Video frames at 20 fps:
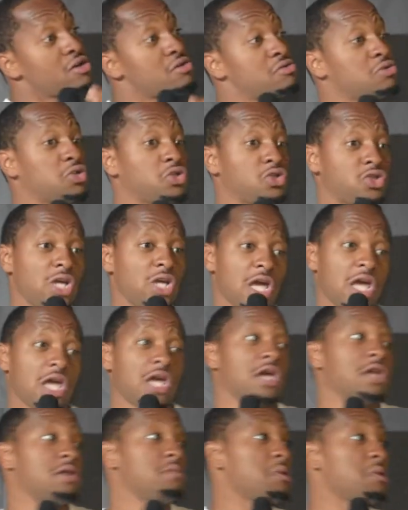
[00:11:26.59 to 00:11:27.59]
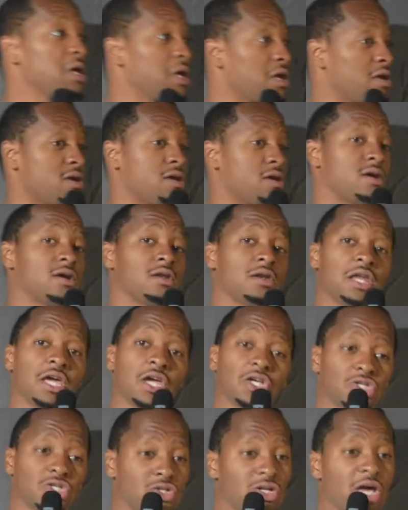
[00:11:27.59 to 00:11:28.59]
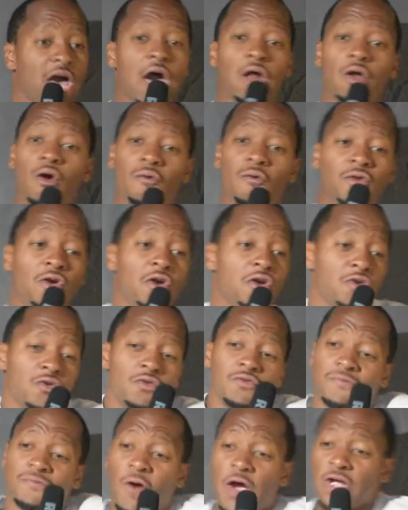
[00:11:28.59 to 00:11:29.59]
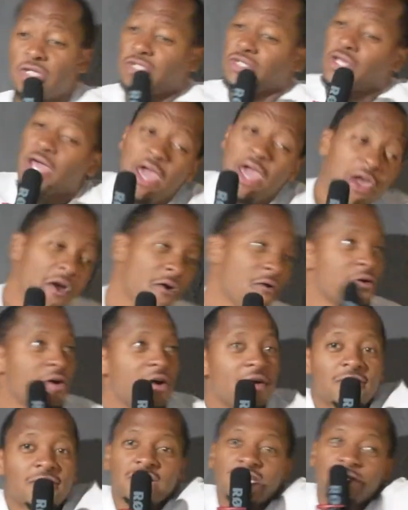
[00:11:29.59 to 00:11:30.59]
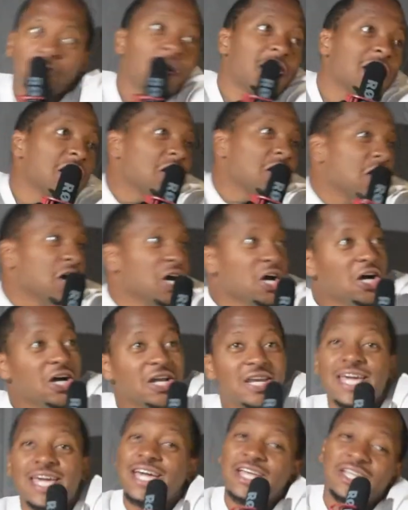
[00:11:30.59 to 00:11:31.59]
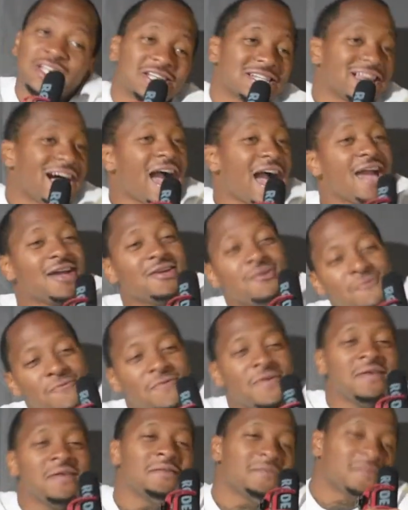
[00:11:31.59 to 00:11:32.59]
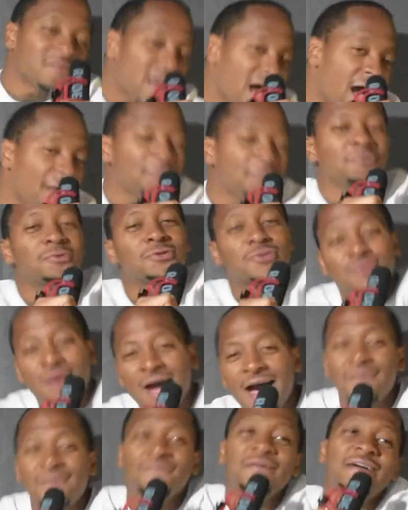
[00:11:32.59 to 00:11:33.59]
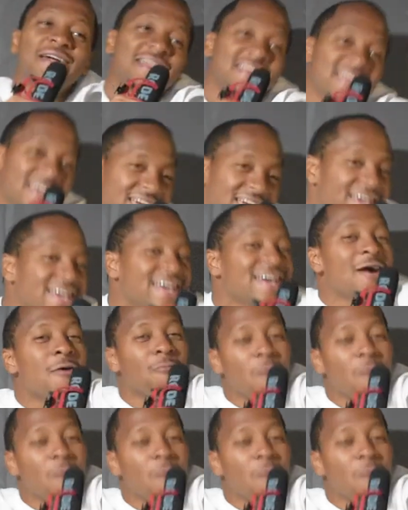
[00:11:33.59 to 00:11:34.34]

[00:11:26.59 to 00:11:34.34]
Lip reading: Shit, nigga. Nigga slide over there, you fresh as hell, smelling good, nigga, just like, you feel me, flying through traffic, nigga.